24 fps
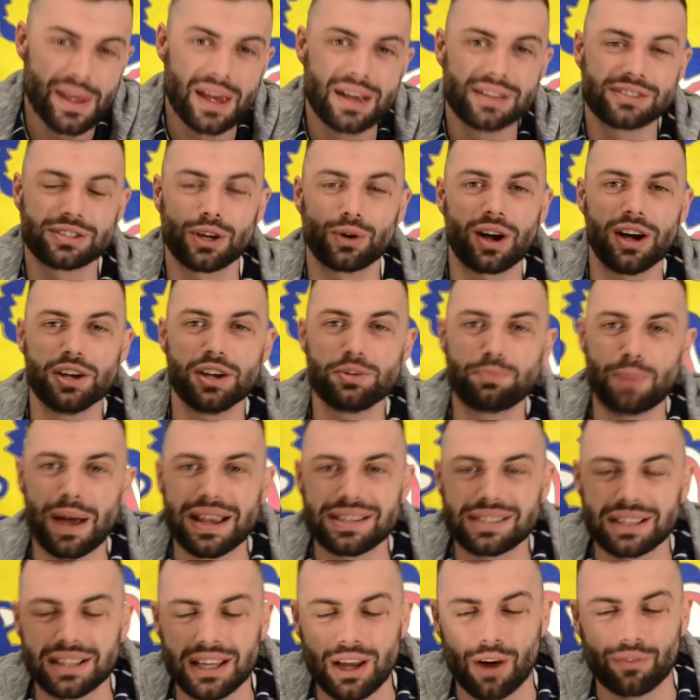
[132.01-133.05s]
So guys,
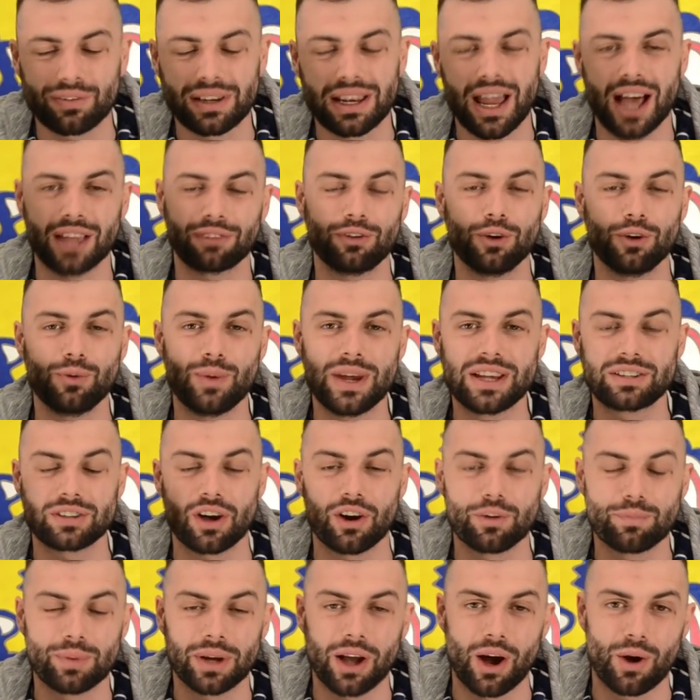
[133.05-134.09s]
basically over the last few weeks
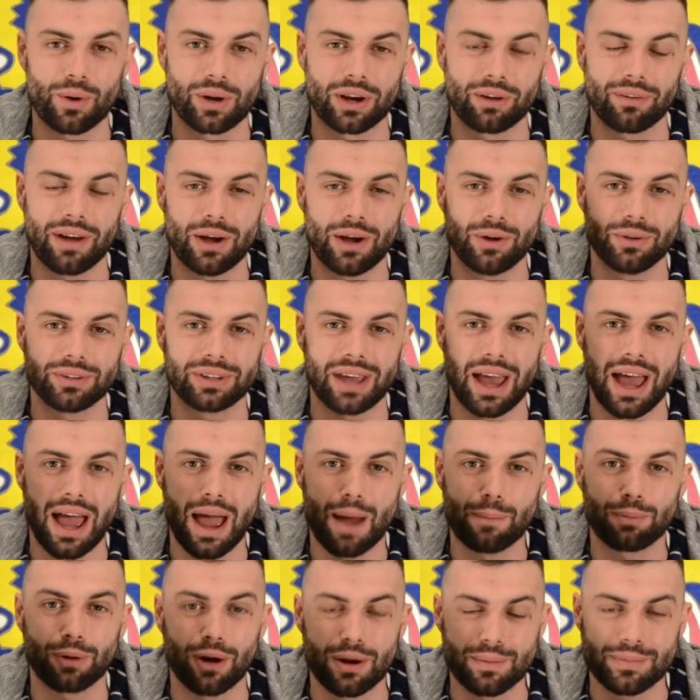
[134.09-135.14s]
I've been going around
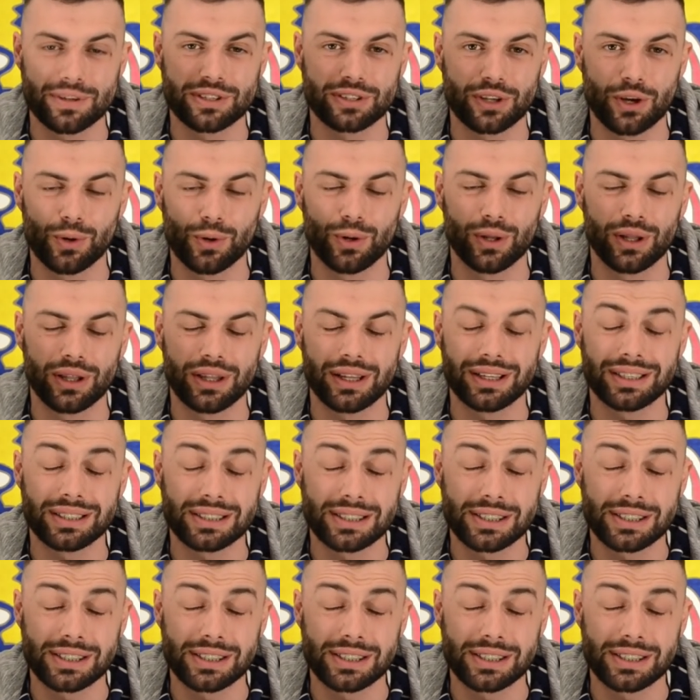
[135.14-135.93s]
primary schools